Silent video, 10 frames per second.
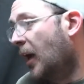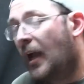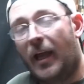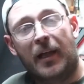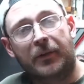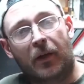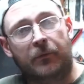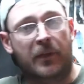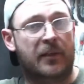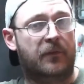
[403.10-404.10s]
And don't
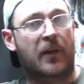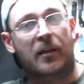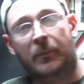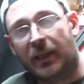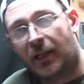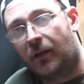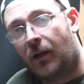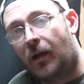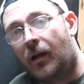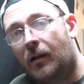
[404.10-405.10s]
forget to follow me on
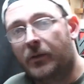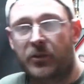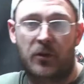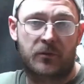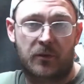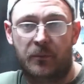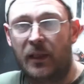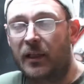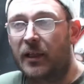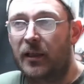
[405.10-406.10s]
all the social
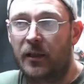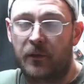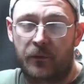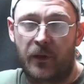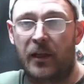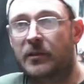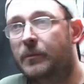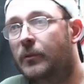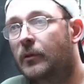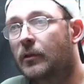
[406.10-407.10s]
media,
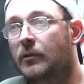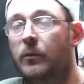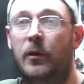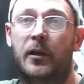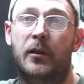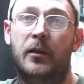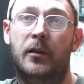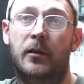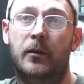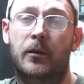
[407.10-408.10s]
Facebook,
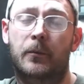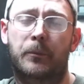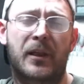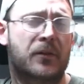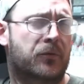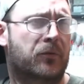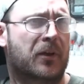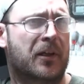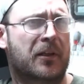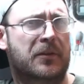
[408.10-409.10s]
Twitter,
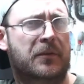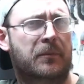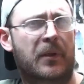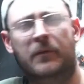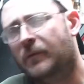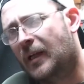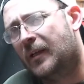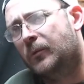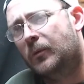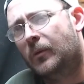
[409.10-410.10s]
Pinterest,
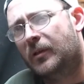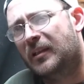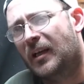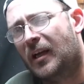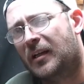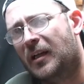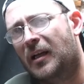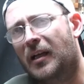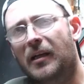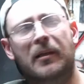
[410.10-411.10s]

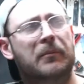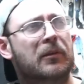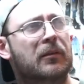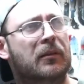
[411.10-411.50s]
BeaverValleyWoodworking.com.